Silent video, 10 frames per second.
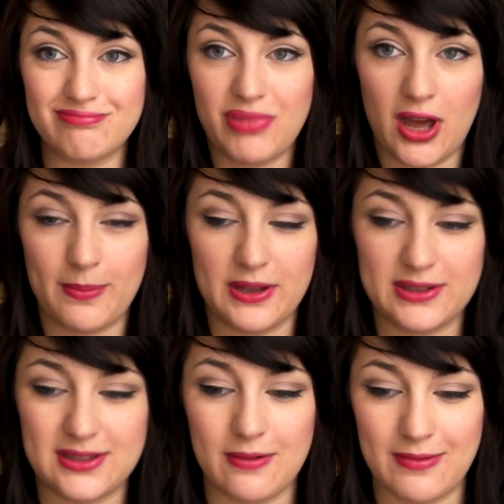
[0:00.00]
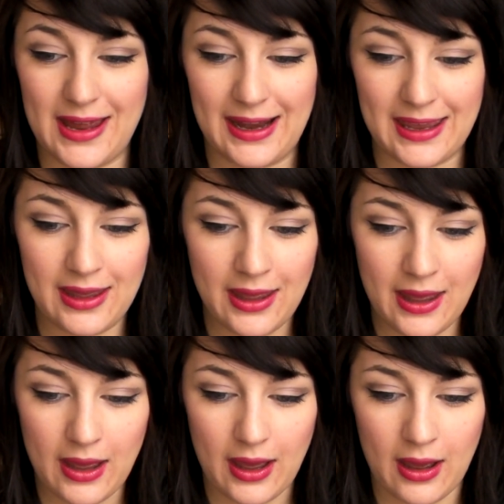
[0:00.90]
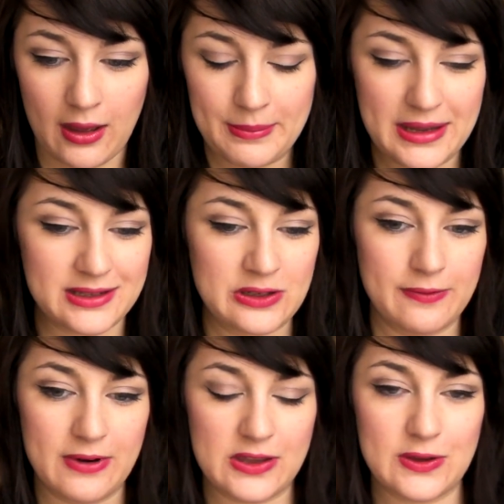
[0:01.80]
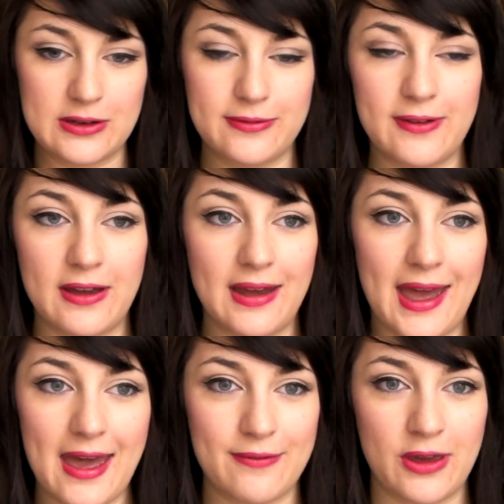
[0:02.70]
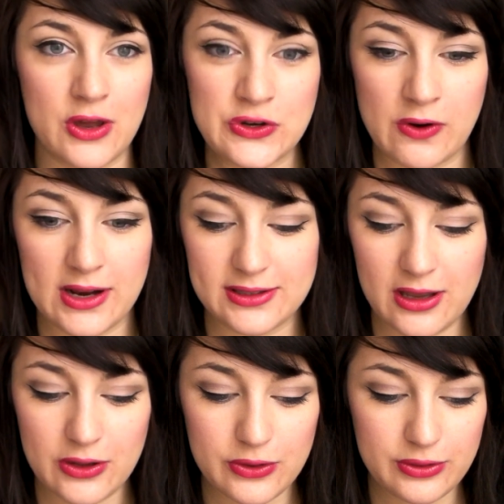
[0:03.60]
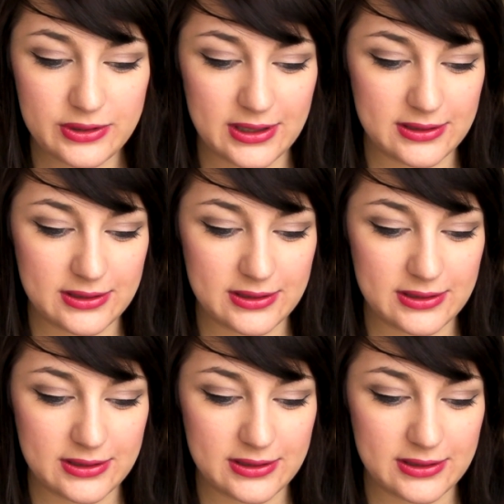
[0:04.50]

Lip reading: purpose really. It's not very good for heavy under eye circles.